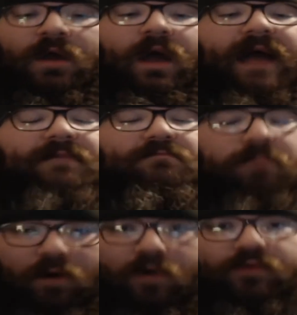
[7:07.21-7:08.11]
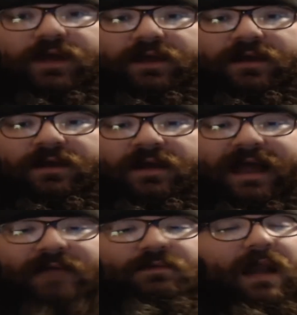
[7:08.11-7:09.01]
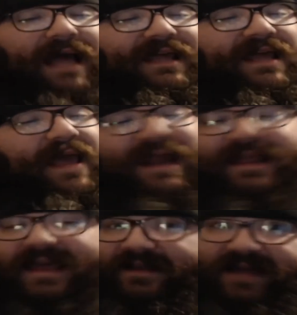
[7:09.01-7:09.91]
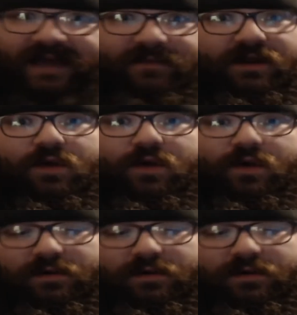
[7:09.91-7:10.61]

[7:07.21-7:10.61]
and boring and lacking any excitement at all.